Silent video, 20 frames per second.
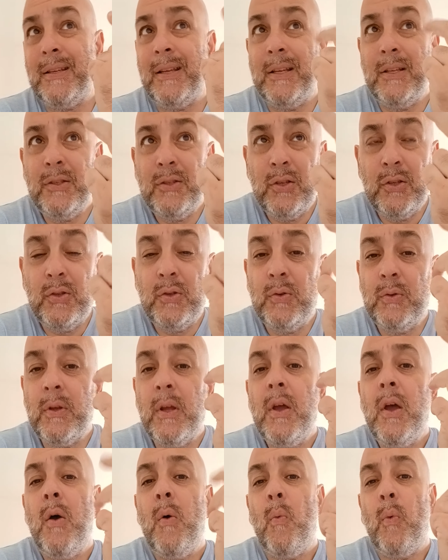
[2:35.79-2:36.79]

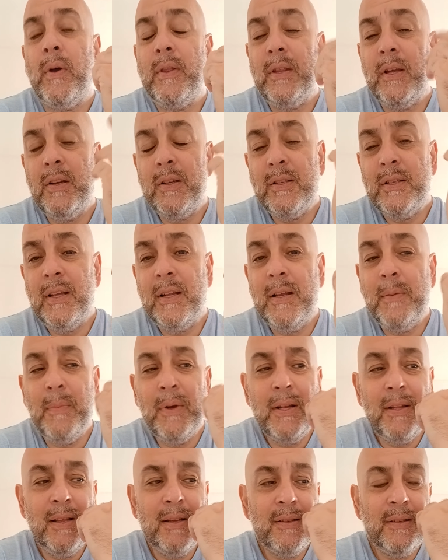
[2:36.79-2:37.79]
institute, when they're sending
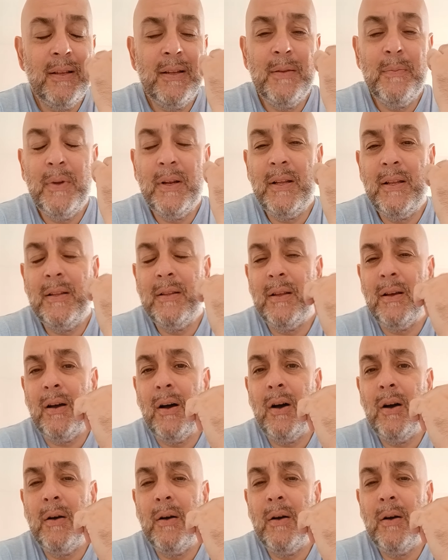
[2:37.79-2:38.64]
money, they're sending money in the